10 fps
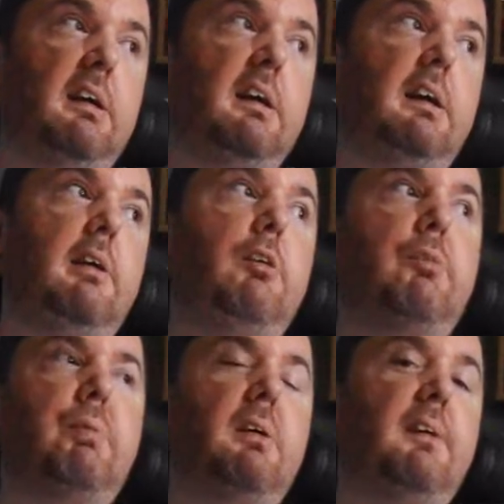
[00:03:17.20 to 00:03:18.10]
in the
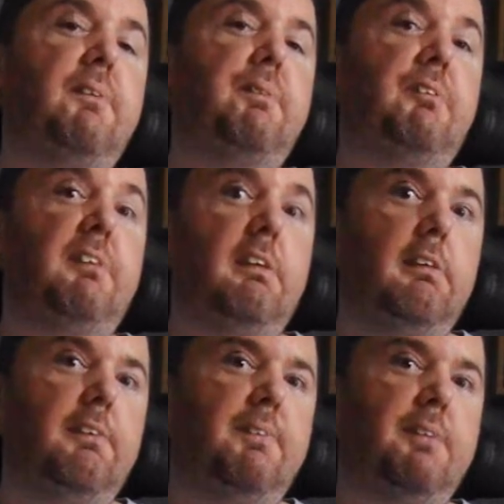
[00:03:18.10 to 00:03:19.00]
Japan
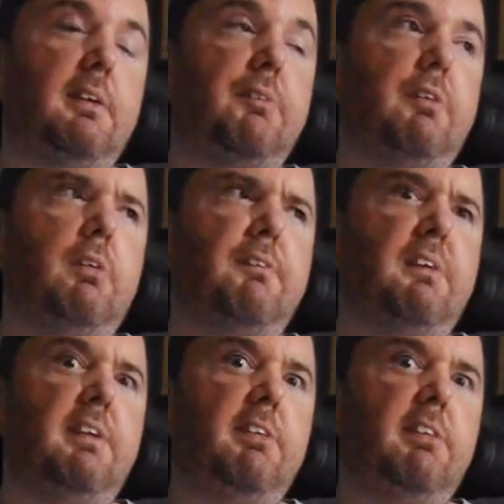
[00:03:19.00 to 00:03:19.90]
Pavilion, that's a lot of
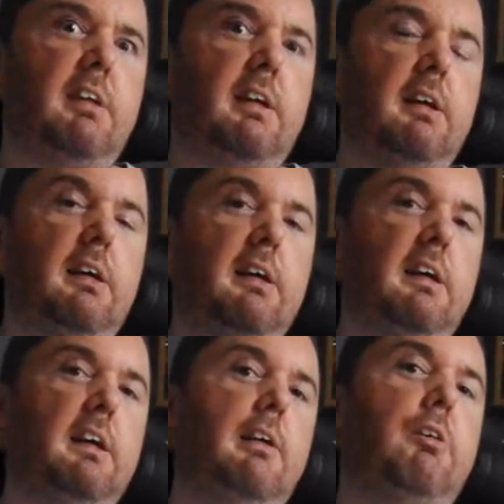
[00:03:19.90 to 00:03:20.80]
ins there,
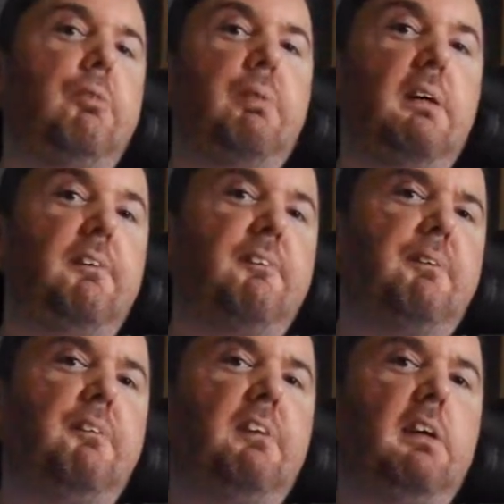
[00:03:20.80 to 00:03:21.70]
in the Japan
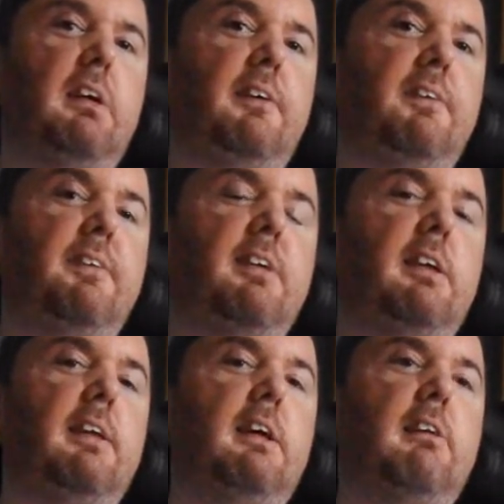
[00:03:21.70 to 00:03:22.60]
Pavilion,
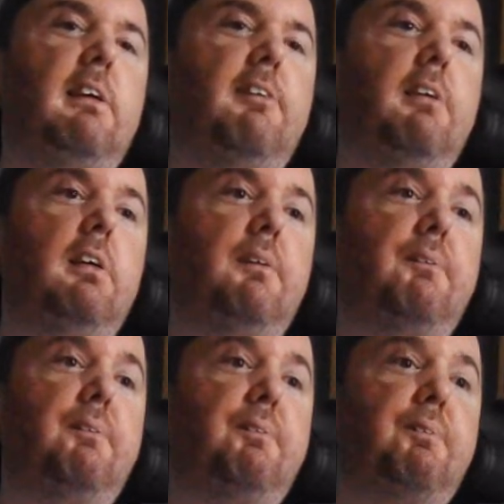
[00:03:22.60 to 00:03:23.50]
there is a
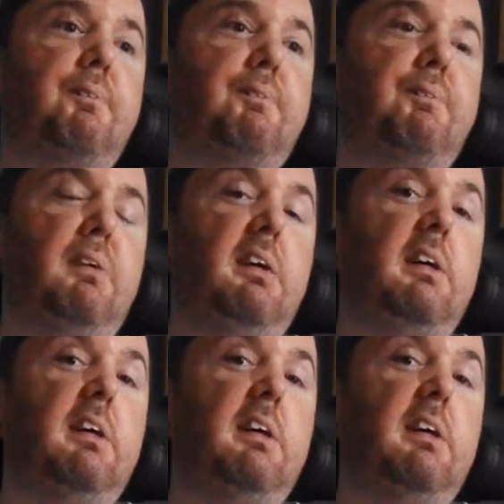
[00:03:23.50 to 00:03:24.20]
big